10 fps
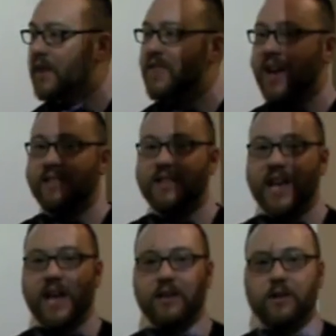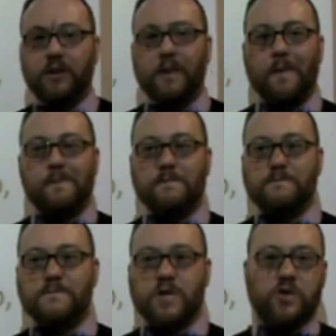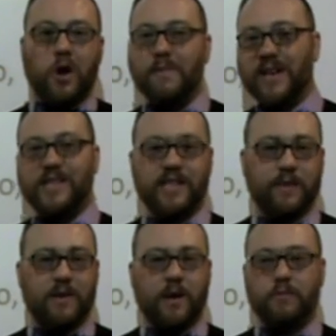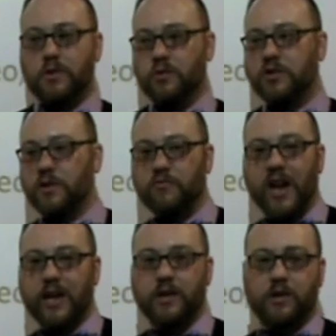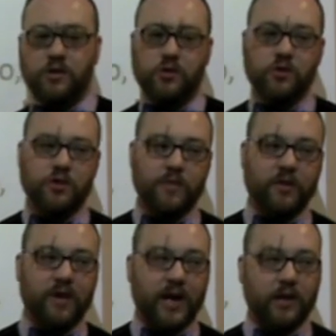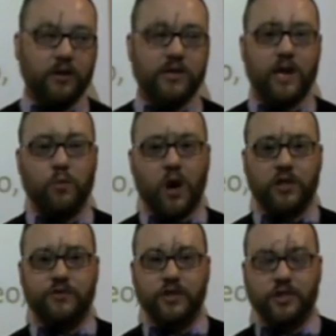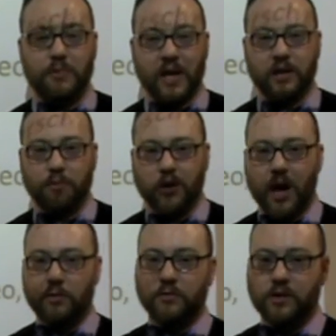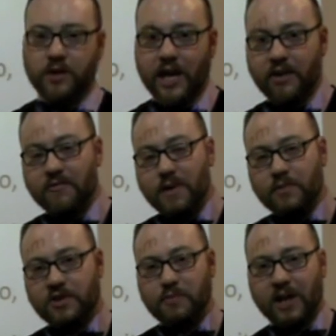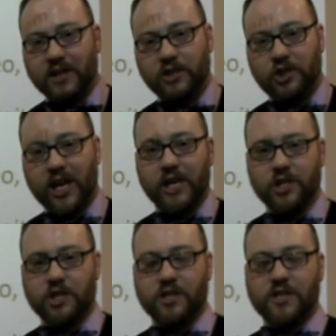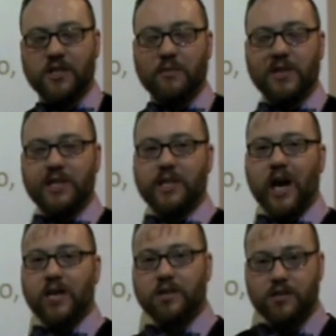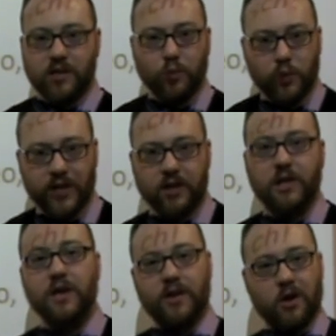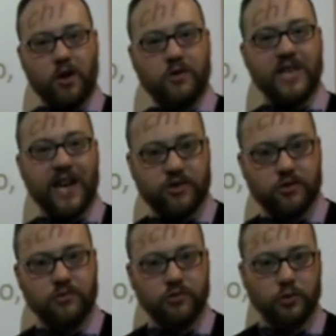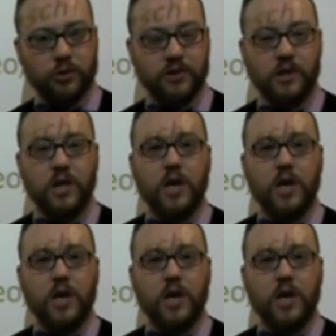Then at the end, start mixing them up. Use some regulars, use some irregulars, and watch for your spelling problems, okay? Remember, spelling changes in some of these guys because they're weird. There are those extra rules.